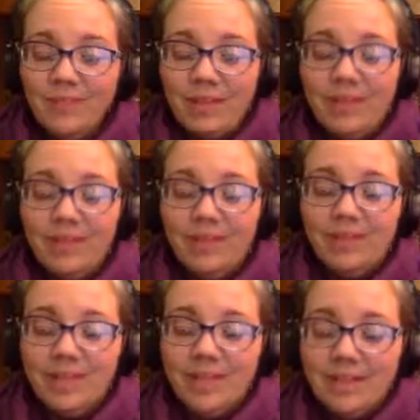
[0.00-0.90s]
And it
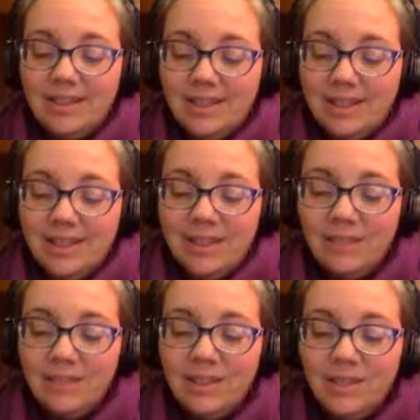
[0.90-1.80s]

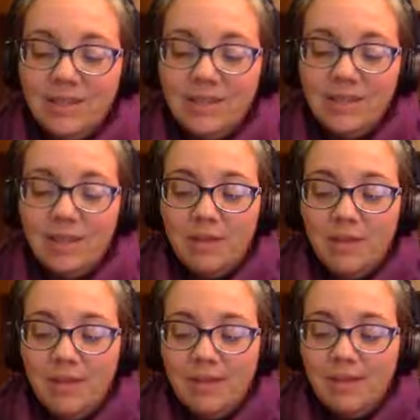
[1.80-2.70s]
really makes me
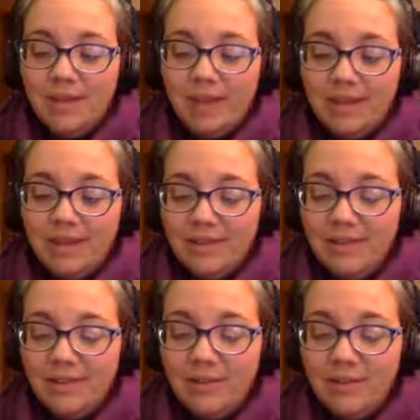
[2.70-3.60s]
think that,
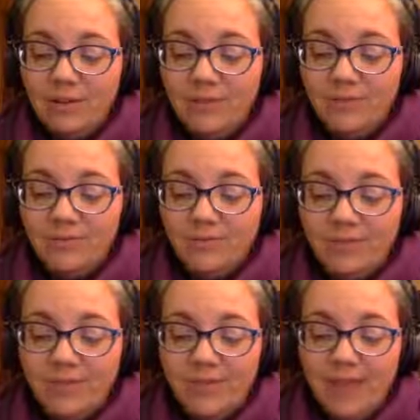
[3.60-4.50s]
you know,
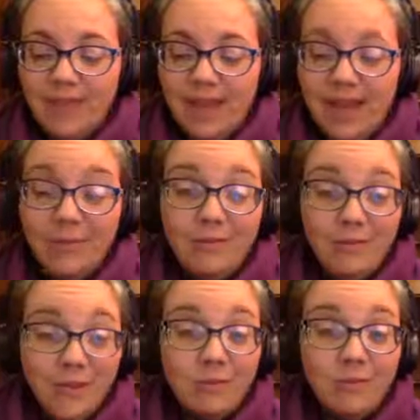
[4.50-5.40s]
I
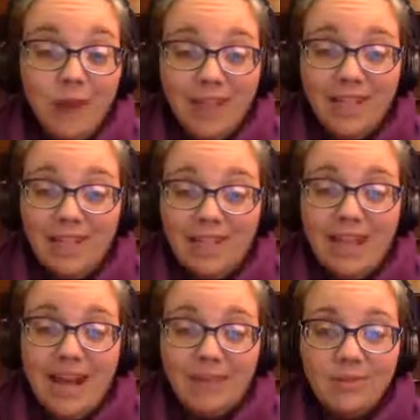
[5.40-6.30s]
feel ready
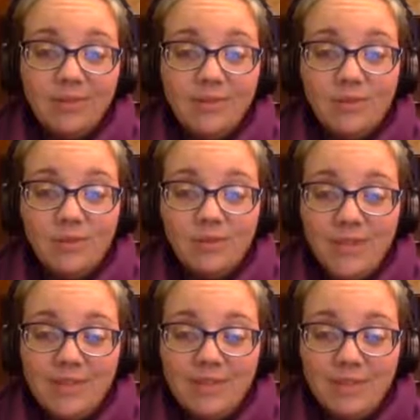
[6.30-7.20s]
now to
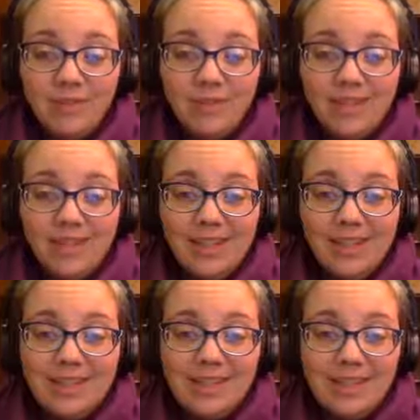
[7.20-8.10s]
face my
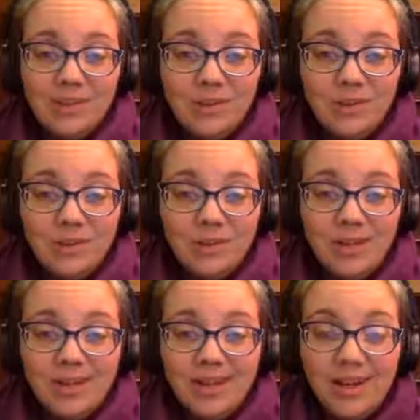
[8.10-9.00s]
feelings and to
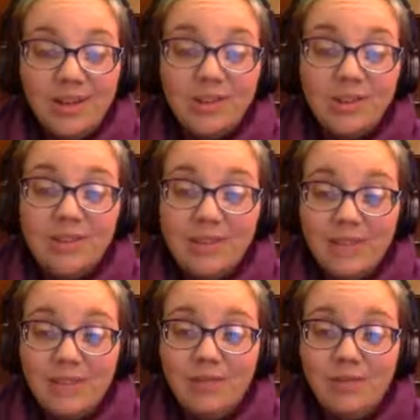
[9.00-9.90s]

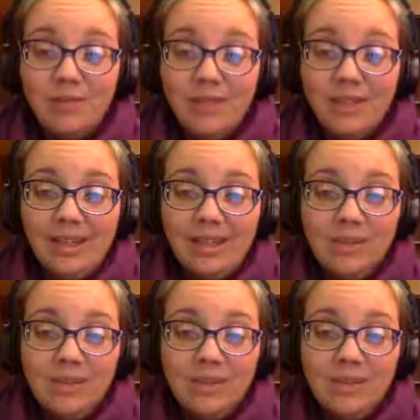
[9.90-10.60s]
understand my feelings.